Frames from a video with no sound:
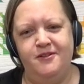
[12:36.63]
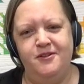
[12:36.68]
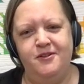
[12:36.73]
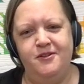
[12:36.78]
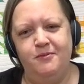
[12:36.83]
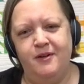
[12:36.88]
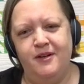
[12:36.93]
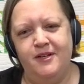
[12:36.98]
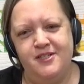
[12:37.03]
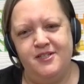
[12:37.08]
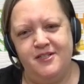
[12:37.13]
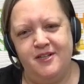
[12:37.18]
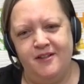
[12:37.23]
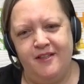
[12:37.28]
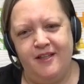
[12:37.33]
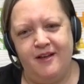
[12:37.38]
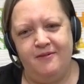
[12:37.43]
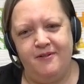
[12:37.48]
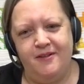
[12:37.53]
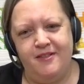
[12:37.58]
Do you want to share
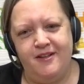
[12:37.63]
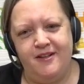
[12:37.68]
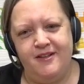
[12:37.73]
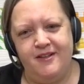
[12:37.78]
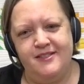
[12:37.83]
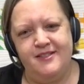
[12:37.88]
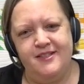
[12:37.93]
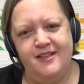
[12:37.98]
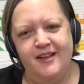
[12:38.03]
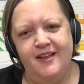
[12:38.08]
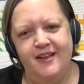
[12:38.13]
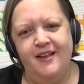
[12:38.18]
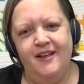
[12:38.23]
that with us?